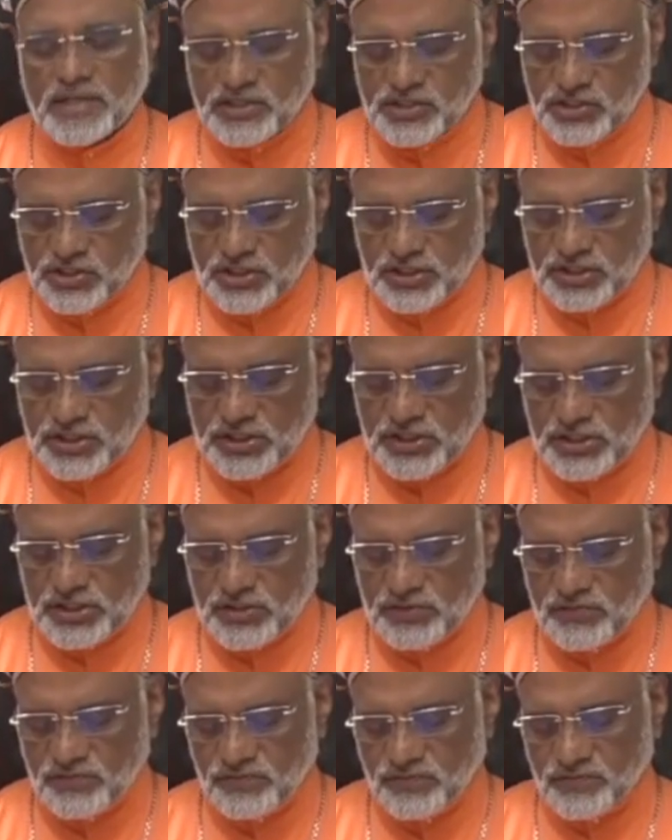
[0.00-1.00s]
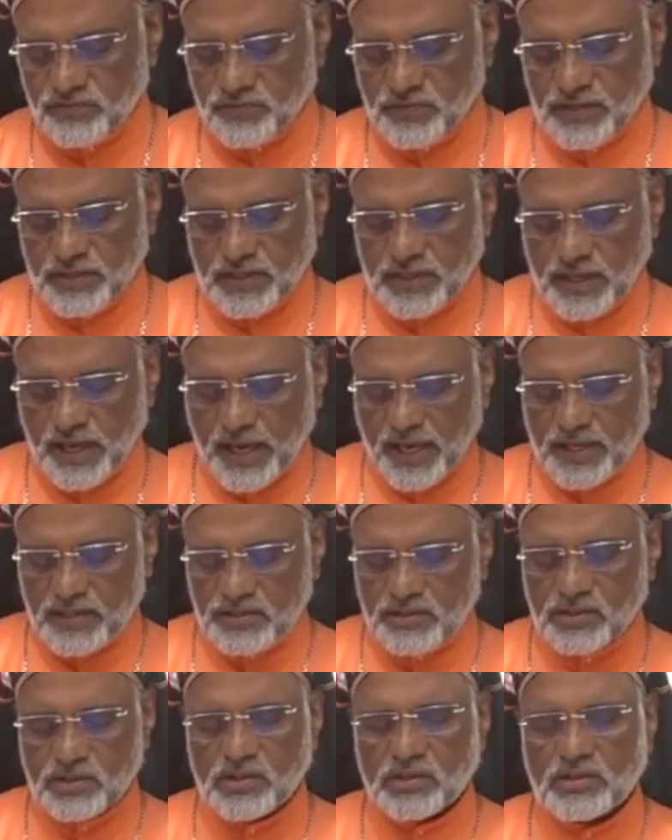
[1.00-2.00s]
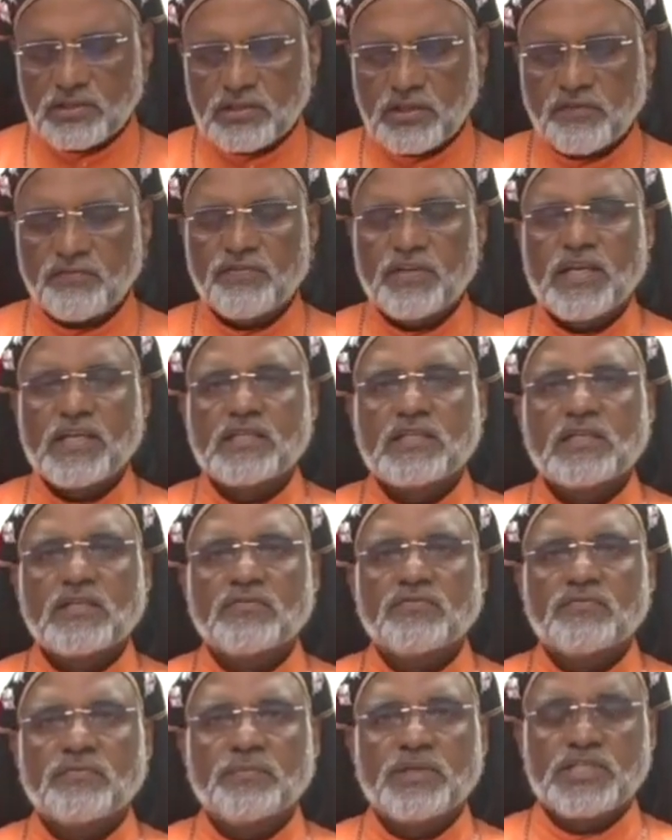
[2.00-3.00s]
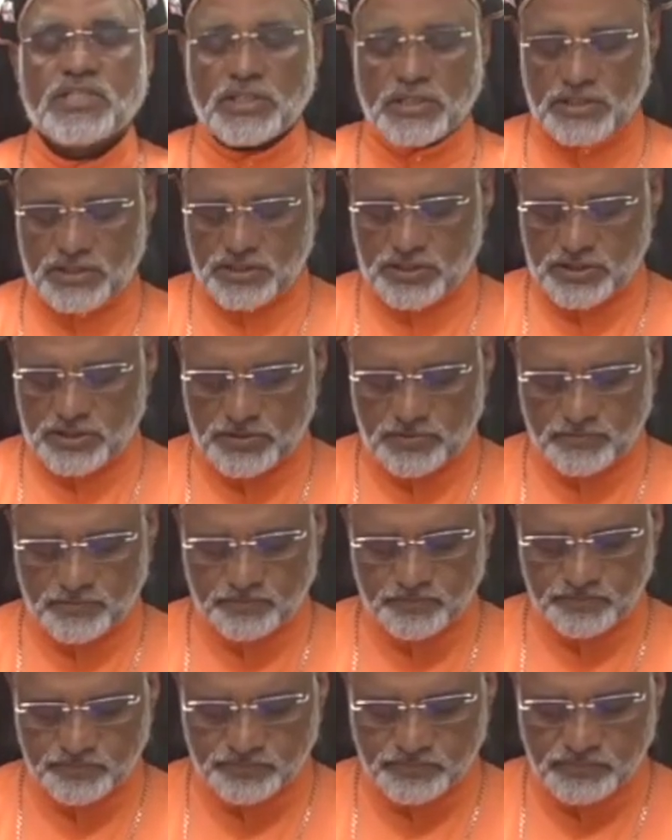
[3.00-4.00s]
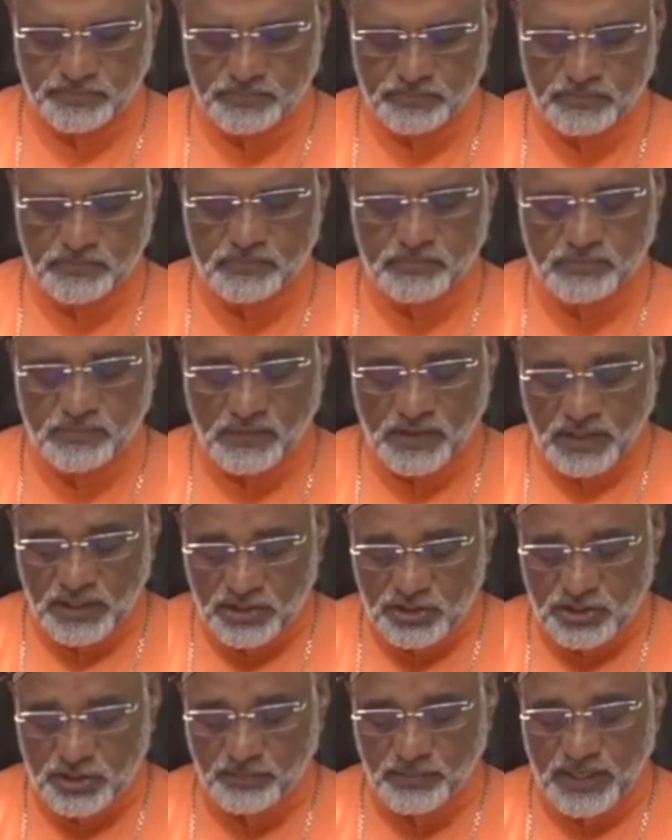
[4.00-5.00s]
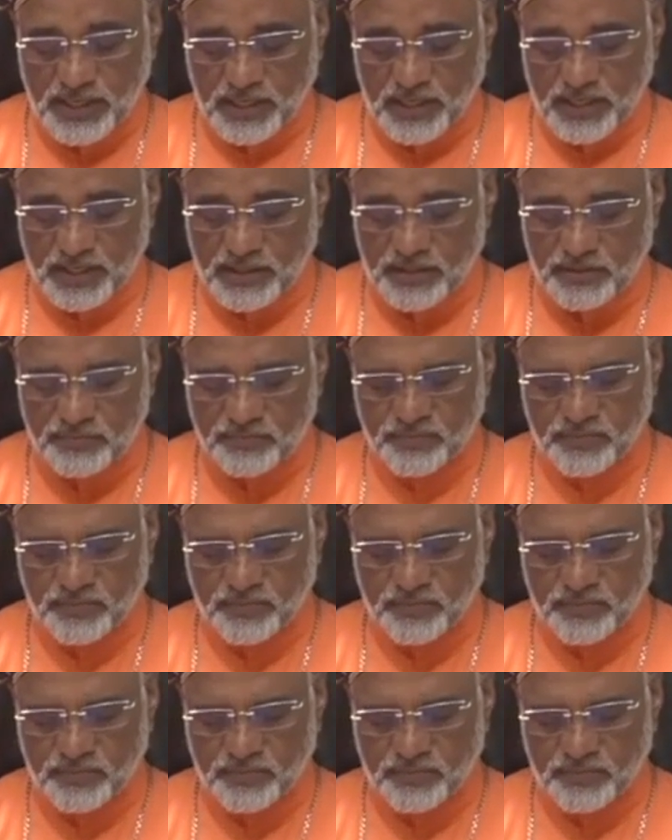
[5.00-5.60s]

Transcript: distinctive and definitive missions. Similarly,